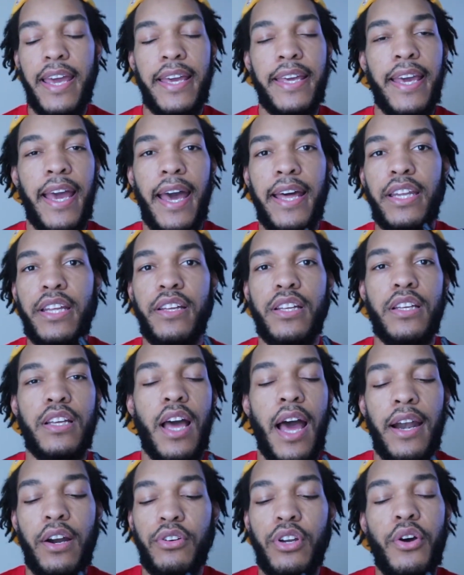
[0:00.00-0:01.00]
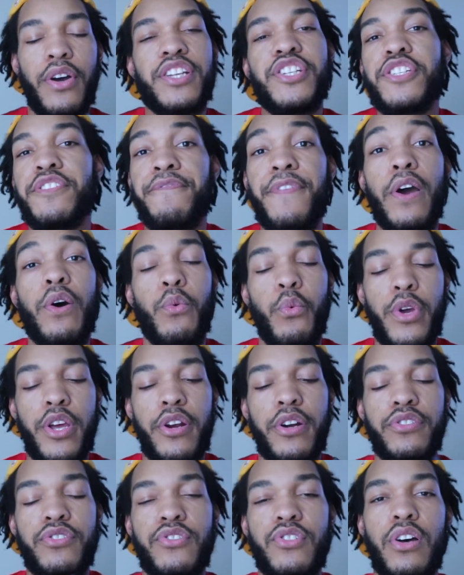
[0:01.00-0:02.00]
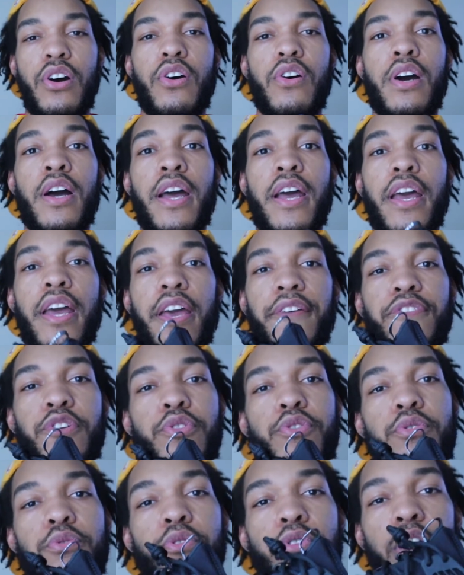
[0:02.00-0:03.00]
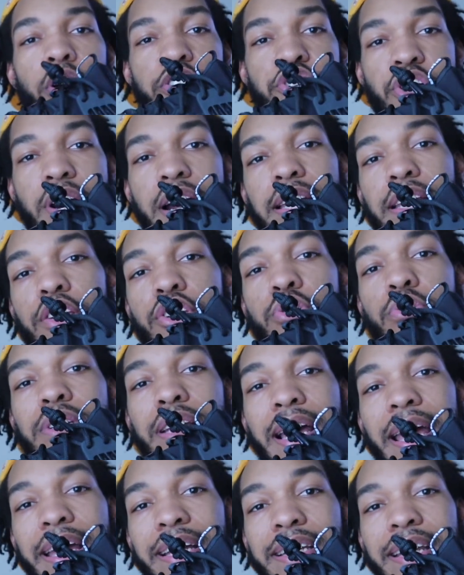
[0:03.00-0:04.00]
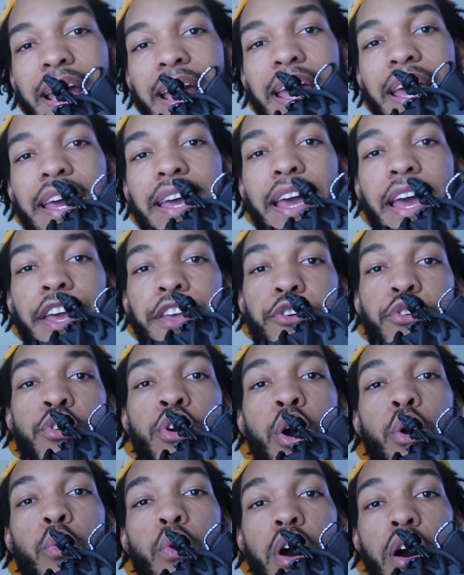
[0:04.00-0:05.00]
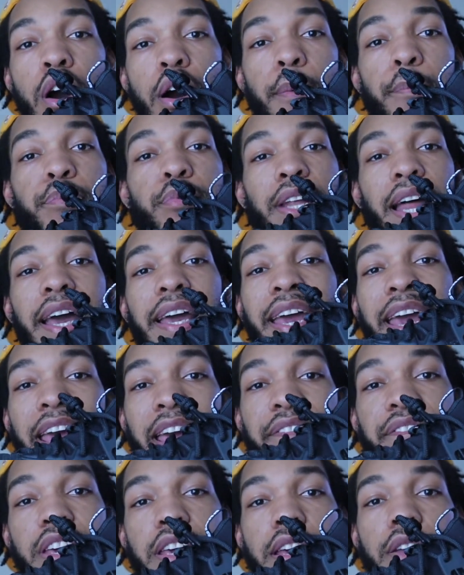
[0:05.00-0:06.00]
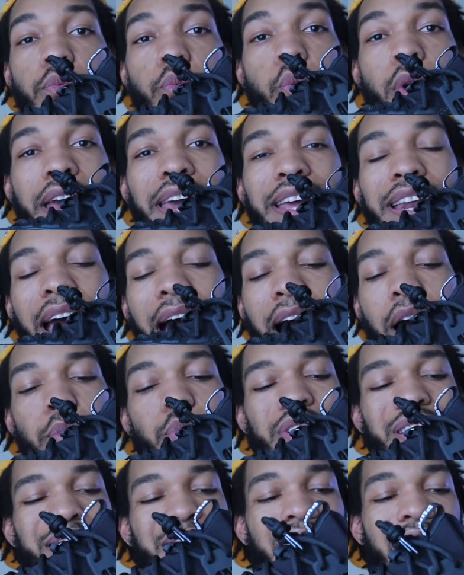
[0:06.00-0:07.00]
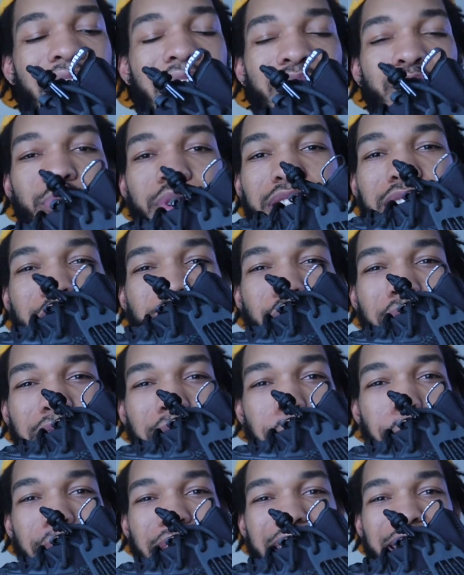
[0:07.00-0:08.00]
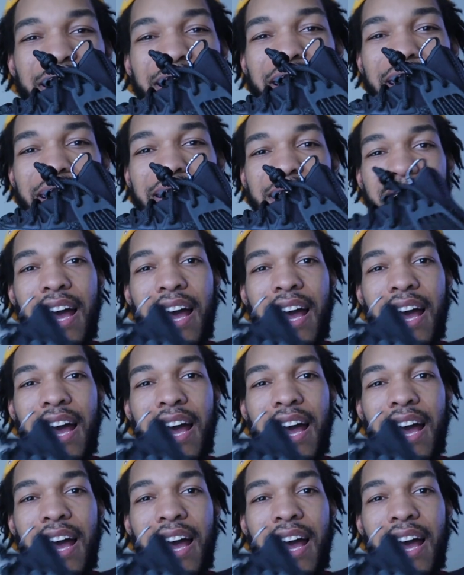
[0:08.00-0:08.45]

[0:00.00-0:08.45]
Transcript: It kind of, I don't know, it just felt weird. So if you are trying to do leg day and you go up like heavy in weight, I would not really recommend these.